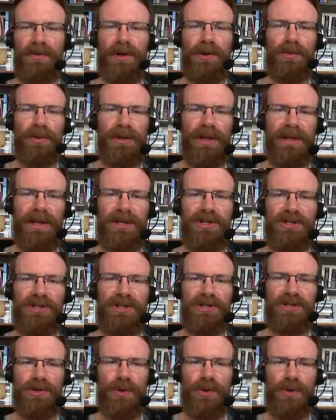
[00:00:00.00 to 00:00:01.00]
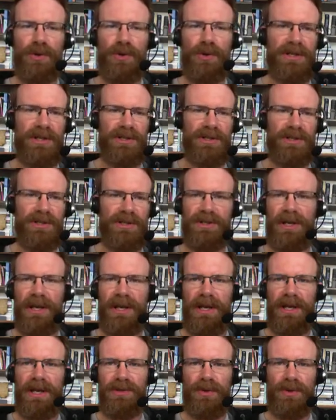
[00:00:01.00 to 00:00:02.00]
Frequently, they change course in
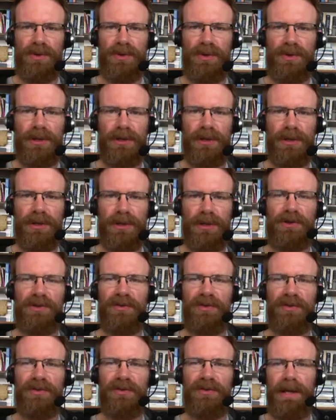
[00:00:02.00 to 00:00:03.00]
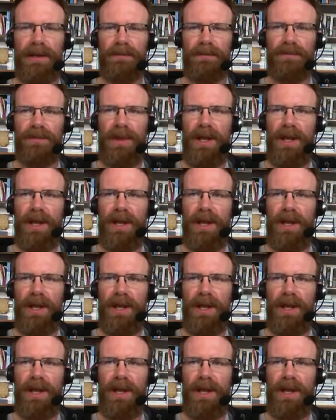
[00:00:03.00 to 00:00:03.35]
association with a large flood.